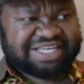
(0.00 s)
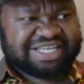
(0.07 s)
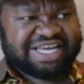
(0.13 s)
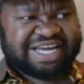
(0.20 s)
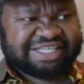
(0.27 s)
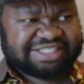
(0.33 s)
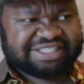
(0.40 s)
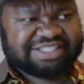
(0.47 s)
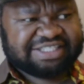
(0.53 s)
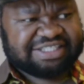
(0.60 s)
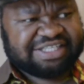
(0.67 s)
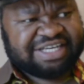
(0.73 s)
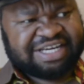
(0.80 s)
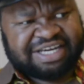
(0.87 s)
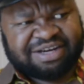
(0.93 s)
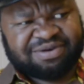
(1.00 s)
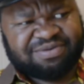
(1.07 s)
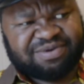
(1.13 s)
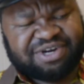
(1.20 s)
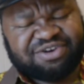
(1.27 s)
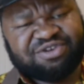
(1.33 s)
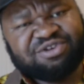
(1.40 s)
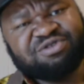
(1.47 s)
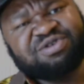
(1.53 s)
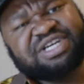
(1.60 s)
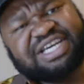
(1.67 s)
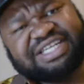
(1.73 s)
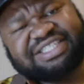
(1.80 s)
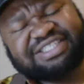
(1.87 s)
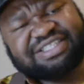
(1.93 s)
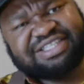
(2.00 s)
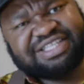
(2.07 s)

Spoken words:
Yet, when you look at